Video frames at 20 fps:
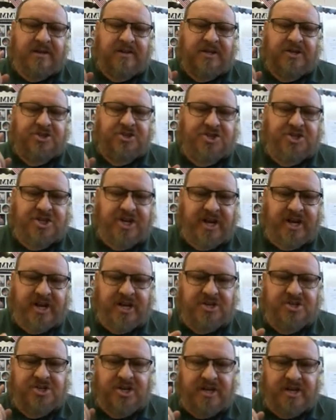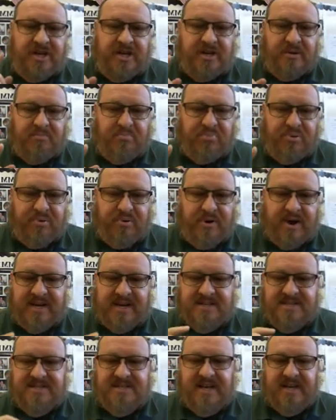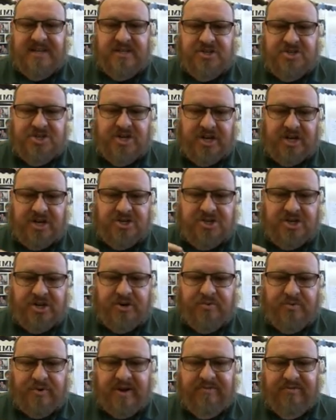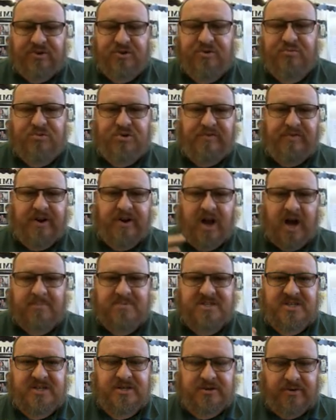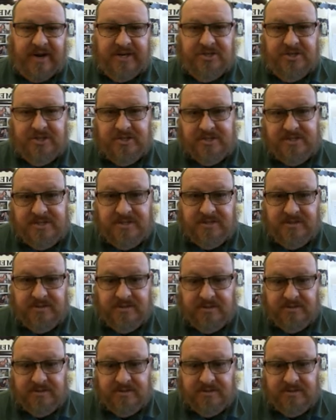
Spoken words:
the change in price and the change in revenue move in opposite directions.